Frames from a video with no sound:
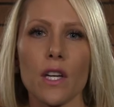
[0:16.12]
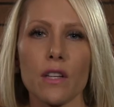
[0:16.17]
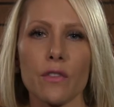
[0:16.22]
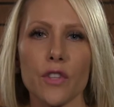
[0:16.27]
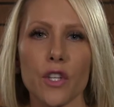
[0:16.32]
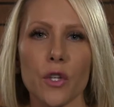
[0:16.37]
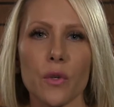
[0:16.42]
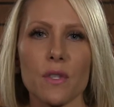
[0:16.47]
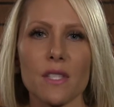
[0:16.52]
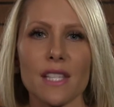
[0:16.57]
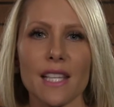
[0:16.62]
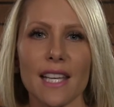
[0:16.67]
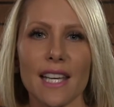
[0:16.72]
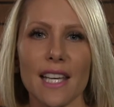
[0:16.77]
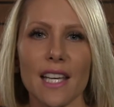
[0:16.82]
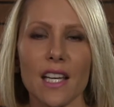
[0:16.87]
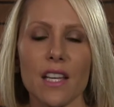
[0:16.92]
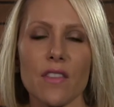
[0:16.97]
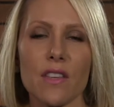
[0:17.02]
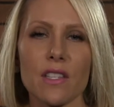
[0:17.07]
of you is the
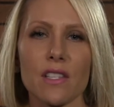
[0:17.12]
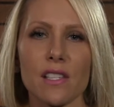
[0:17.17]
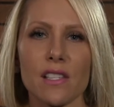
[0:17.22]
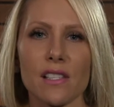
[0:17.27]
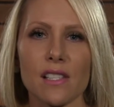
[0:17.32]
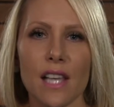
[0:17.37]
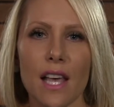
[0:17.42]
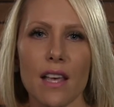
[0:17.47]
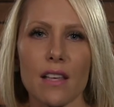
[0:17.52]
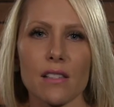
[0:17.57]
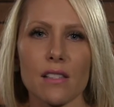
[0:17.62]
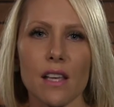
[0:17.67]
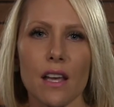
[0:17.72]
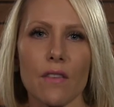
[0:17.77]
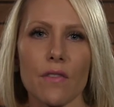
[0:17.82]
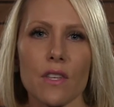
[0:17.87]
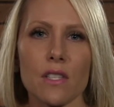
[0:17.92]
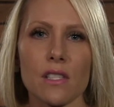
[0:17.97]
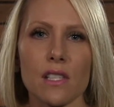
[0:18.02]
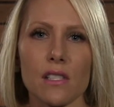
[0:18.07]
key to the success
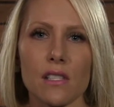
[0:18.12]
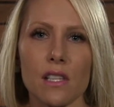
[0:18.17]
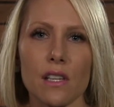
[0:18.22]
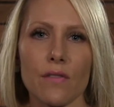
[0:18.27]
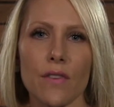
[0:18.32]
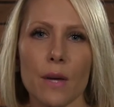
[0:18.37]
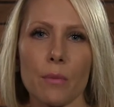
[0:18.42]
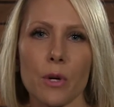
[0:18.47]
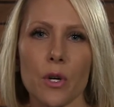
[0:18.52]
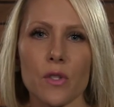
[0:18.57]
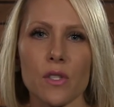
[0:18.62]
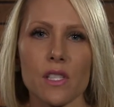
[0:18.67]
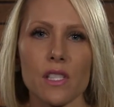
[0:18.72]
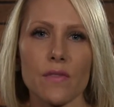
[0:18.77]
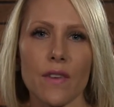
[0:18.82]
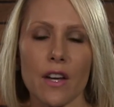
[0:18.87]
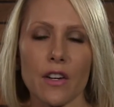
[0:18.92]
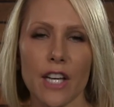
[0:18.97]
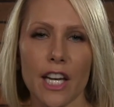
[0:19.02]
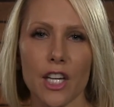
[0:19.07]
of the Cystic Fibrosis
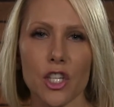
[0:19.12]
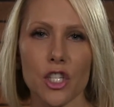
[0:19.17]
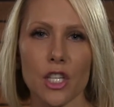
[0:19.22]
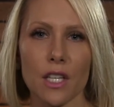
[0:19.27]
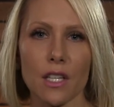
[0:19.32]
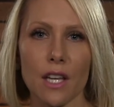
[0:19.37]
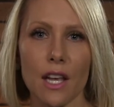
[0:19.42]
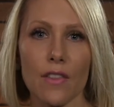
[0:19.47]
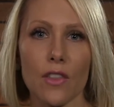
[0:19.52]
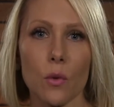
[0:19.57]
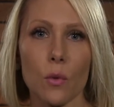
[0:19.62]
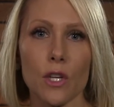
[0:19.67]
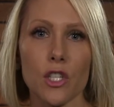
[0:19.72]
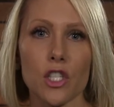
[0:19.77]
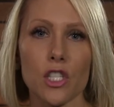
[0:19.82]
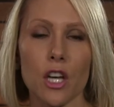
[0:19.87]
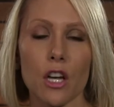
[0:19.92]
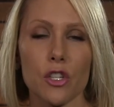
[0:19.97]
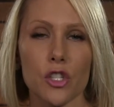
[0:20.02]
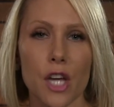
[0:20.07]
Foundation and the
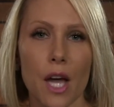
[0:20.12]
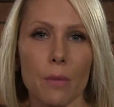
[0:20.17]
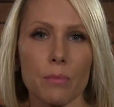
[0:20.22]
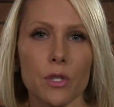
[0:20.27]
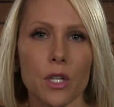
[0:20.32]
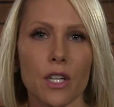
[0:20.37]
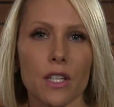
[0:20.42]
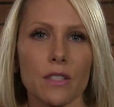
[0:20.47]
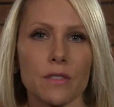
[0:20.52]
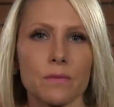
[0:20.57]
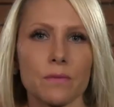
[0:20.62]
Wichita chapter.